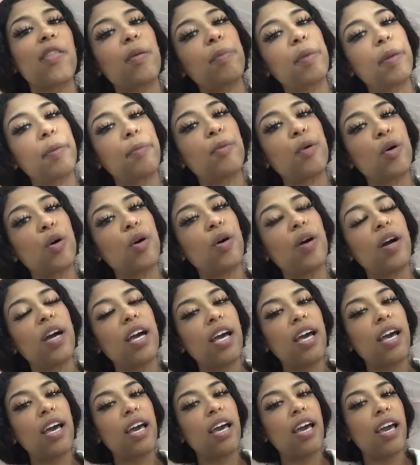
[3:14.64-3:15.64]
people
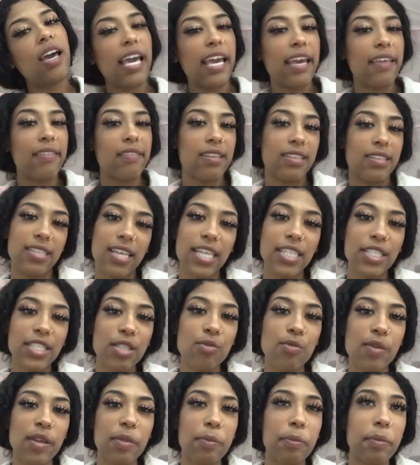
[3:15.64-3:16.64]
in the
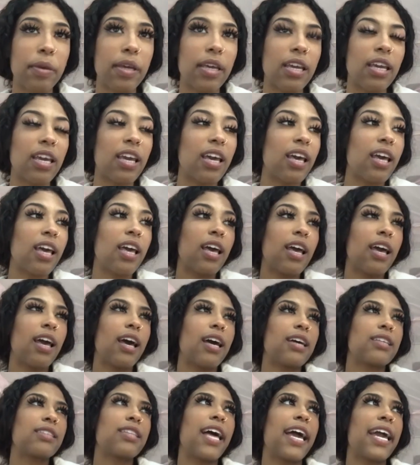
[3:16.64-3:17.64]
session with me,
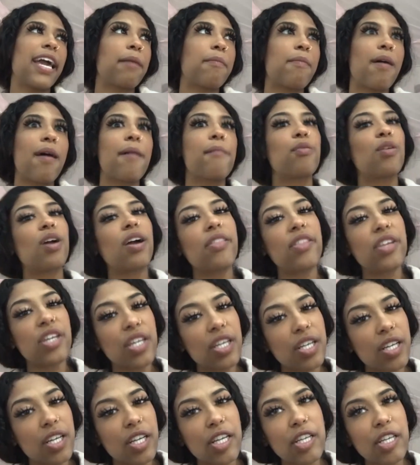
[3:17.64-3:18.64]
like my
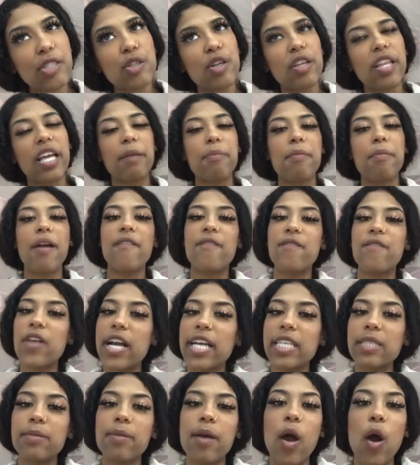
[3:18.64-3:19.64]
brothers or like my
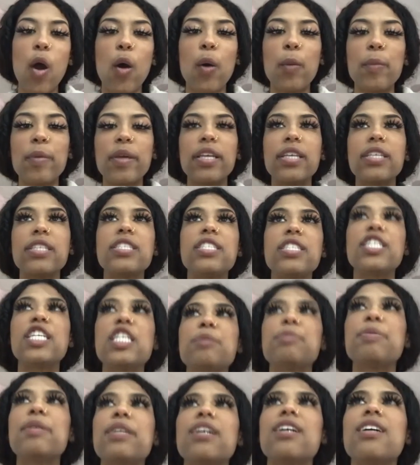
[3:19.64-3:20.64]
friends, my homies,
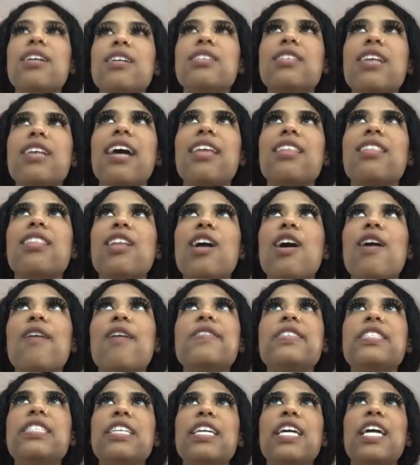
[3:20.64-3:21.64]
just because I
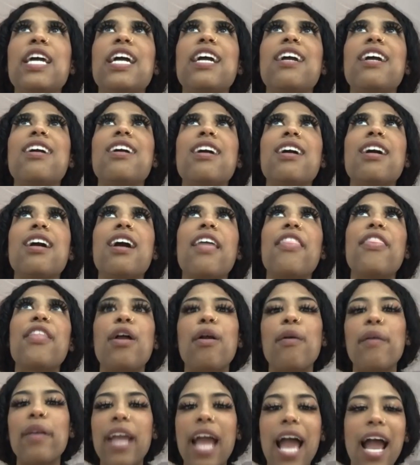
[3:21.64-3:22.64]
love seeing
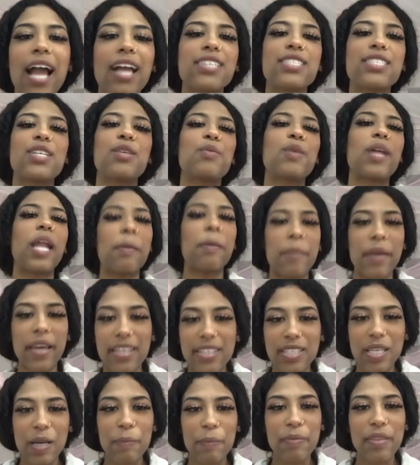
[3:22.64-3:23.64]
their reaction when I make
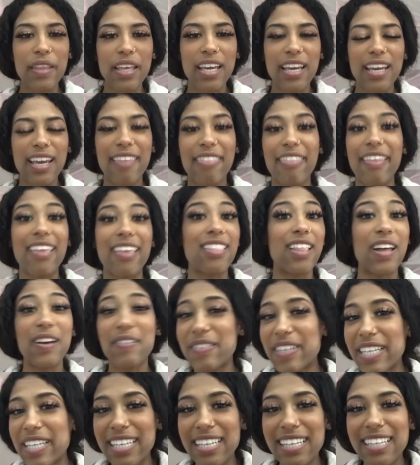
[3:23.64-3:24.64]
something and they love
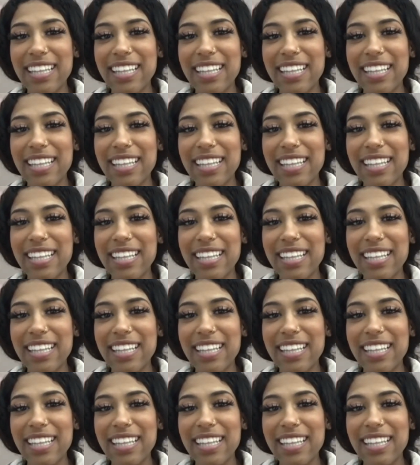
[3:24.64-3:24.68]
it.